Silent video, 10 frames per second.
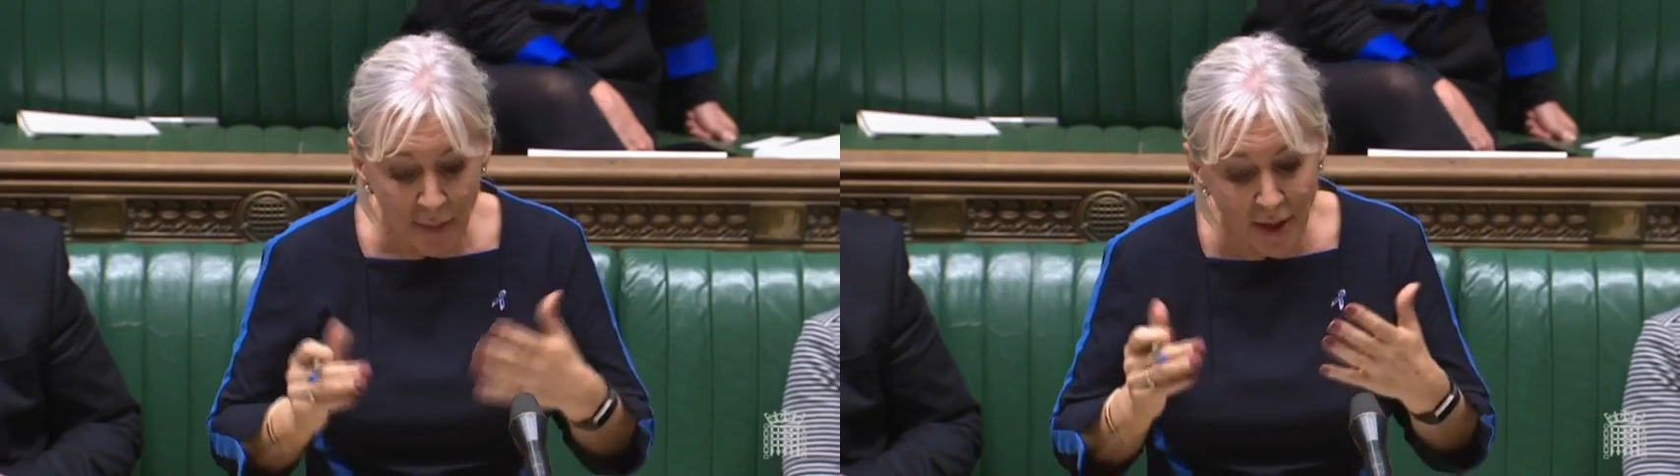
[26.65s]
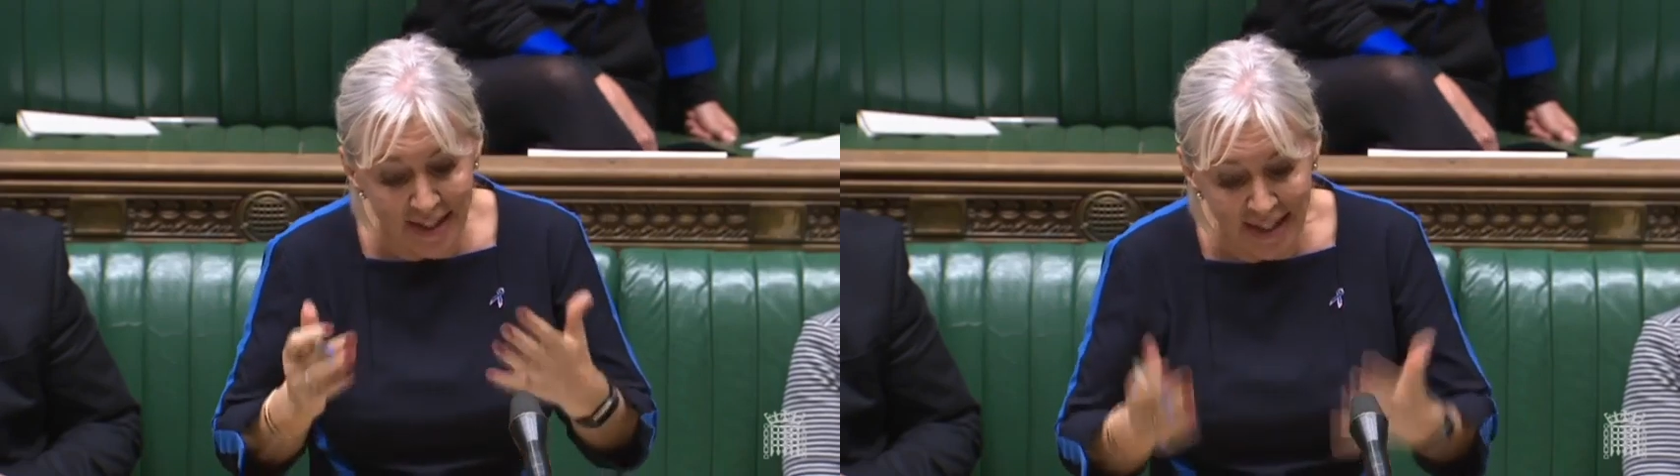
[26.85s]

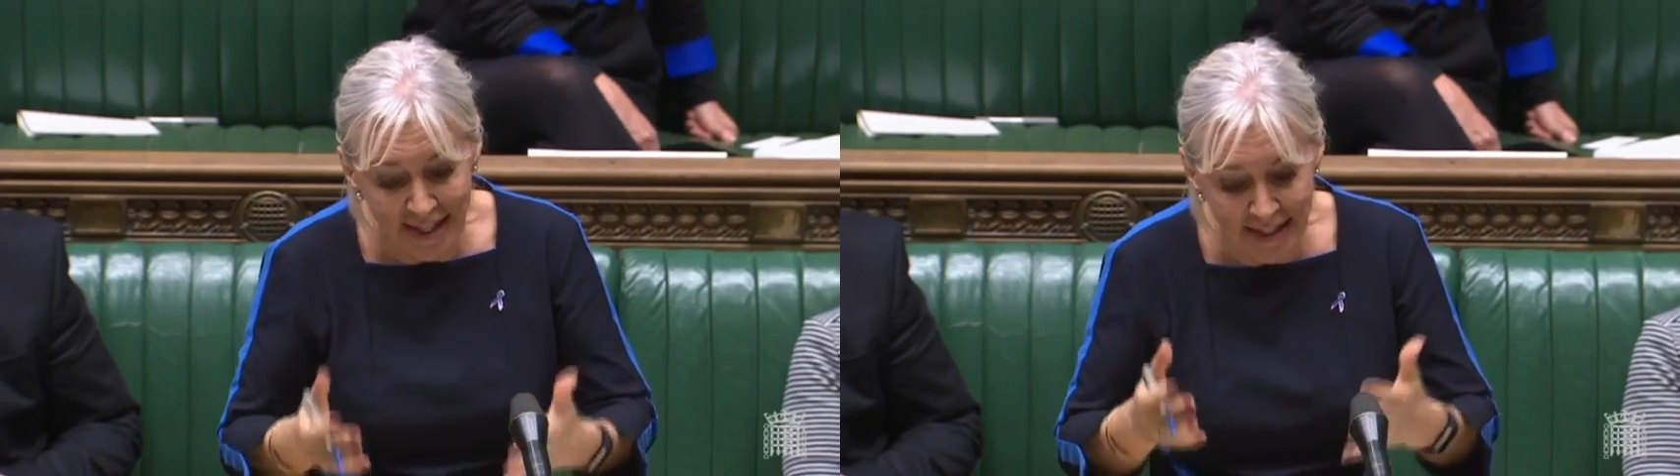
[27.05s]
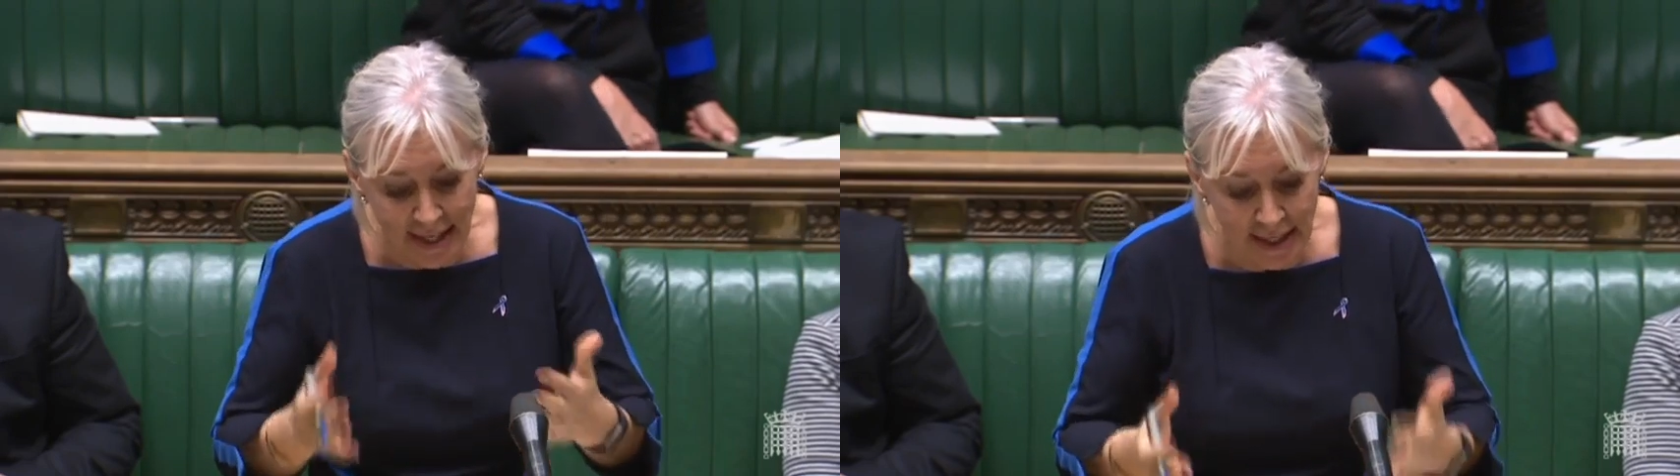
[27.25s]
because
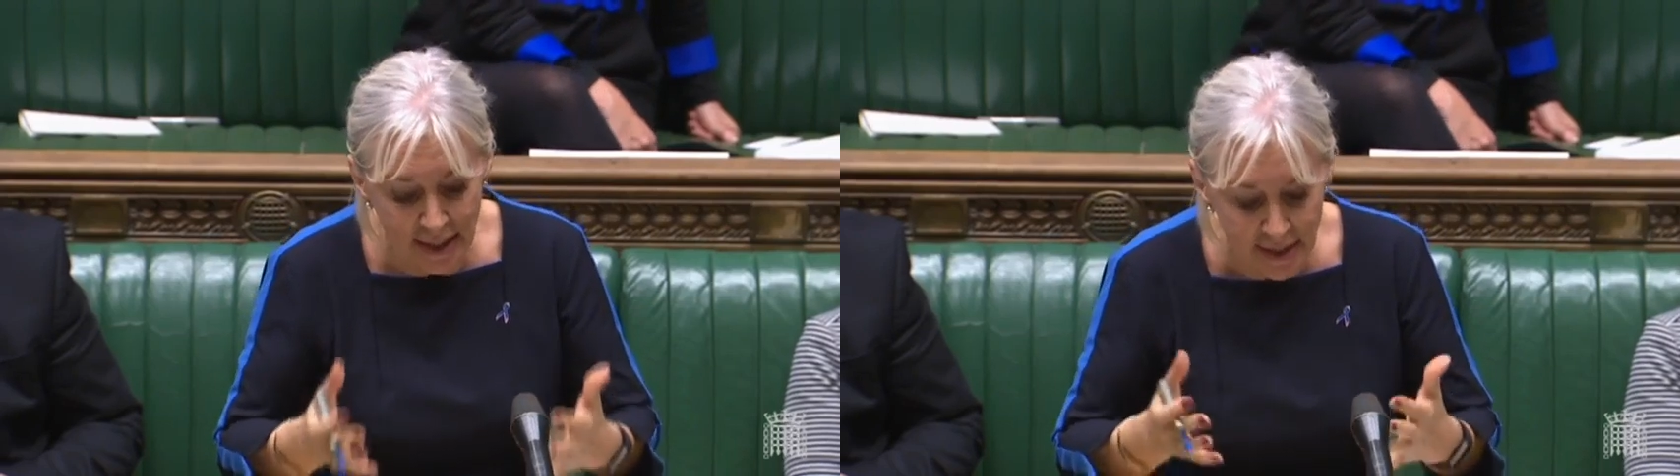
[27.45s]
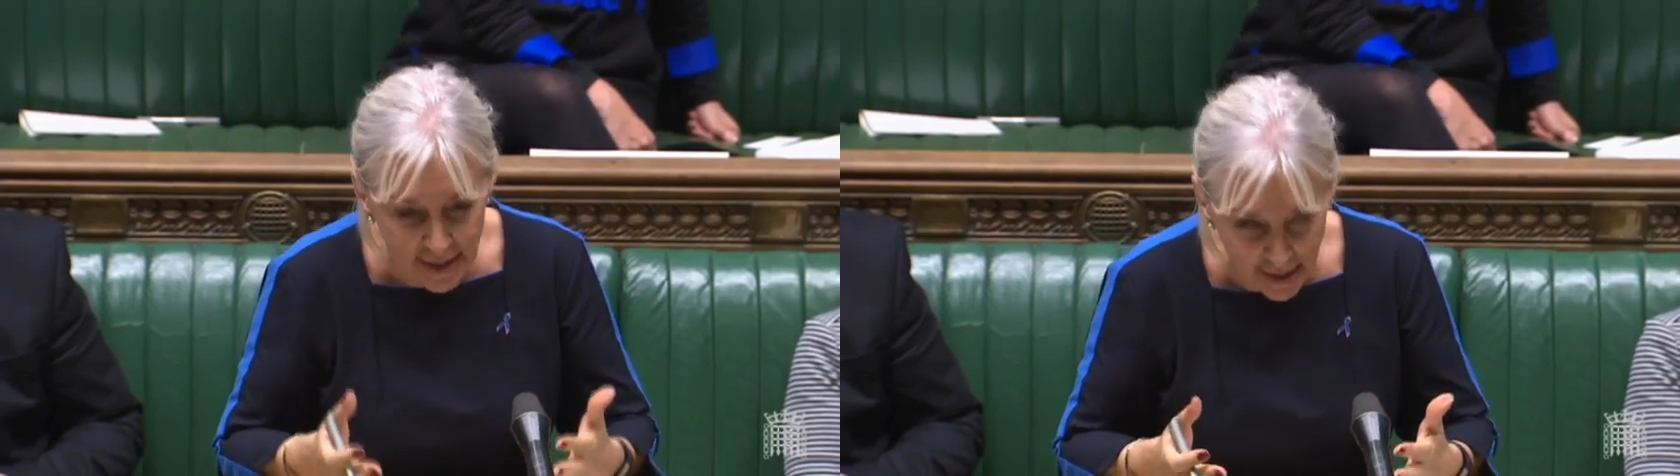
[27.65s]
this in
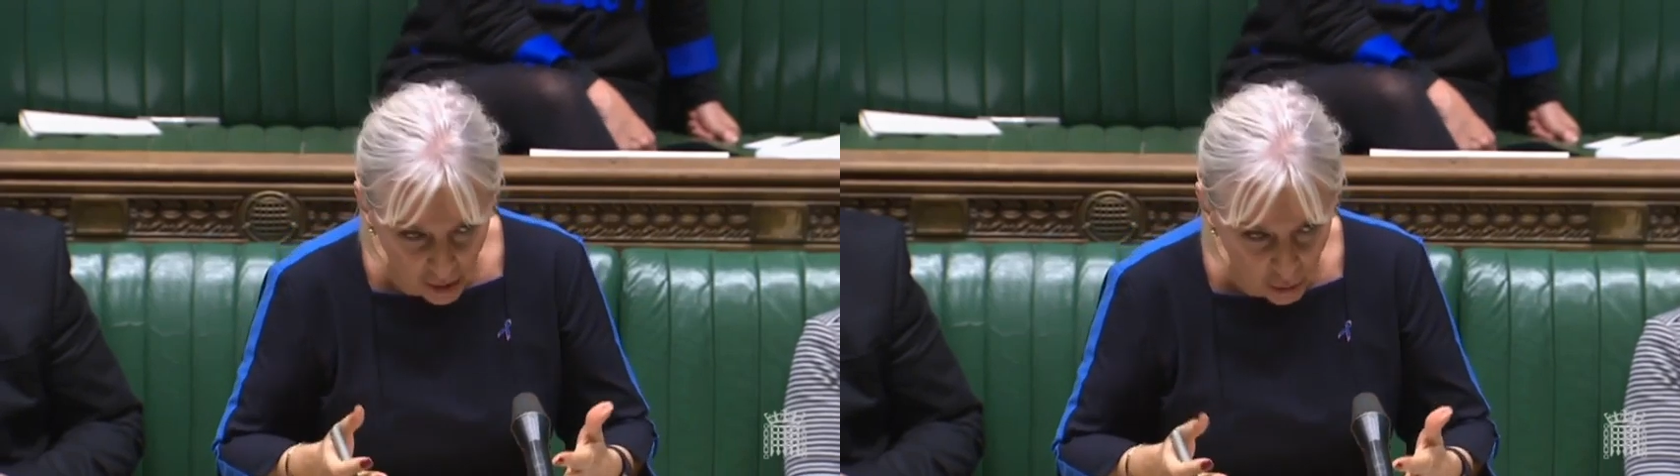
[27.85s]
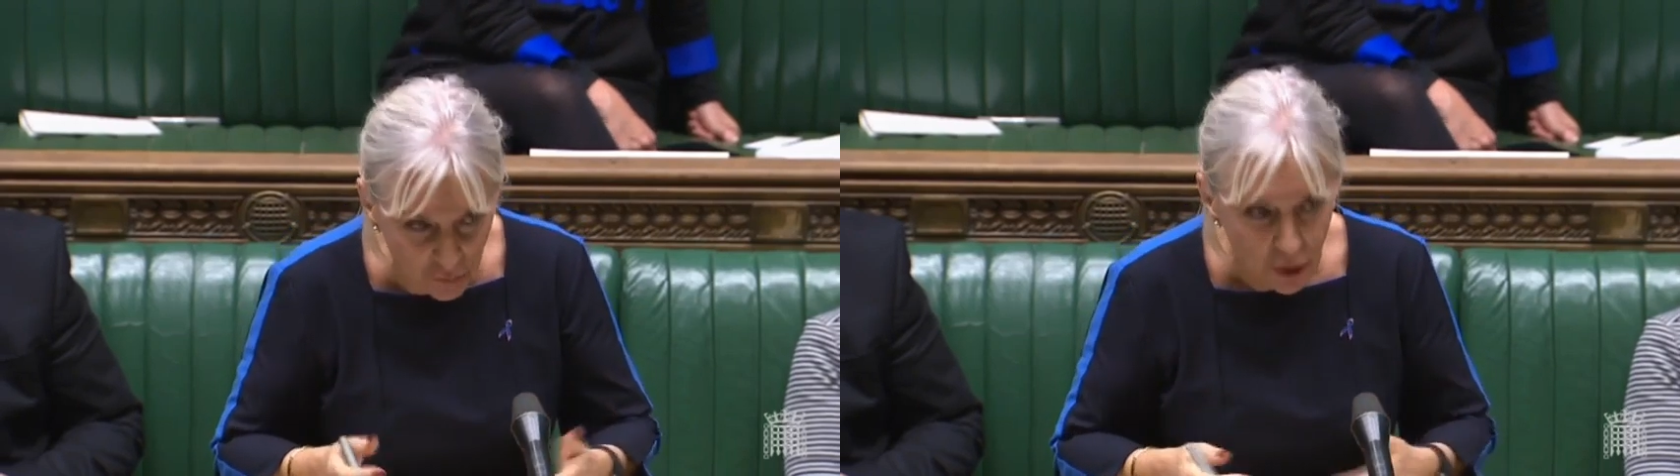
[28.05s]

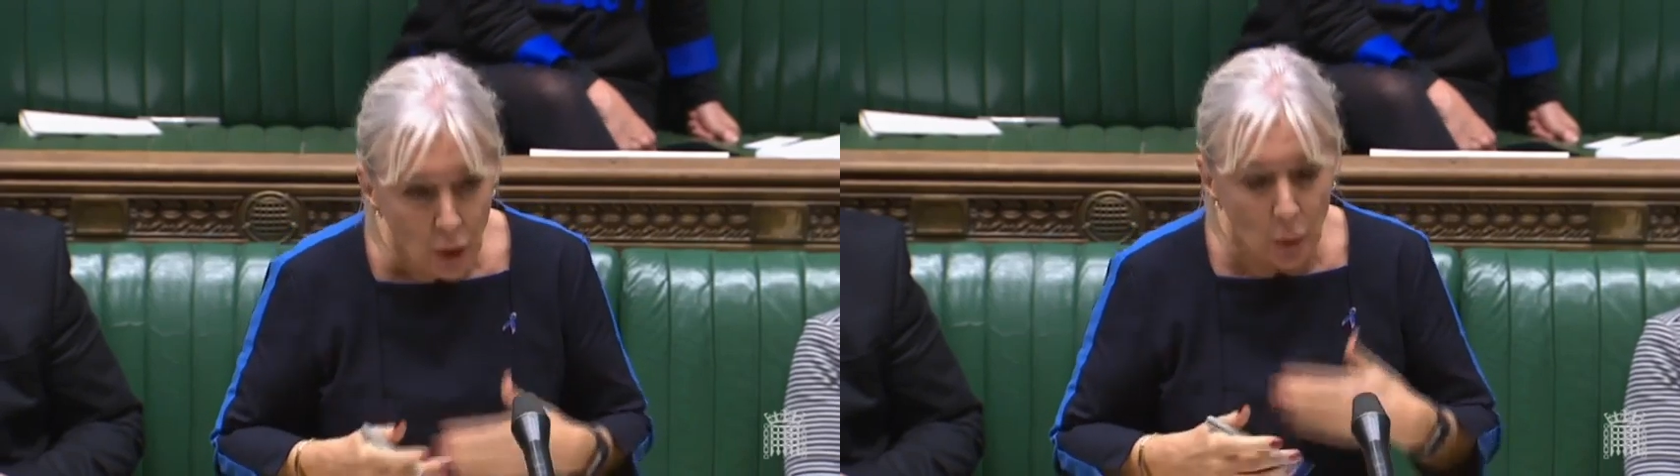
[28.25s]
itself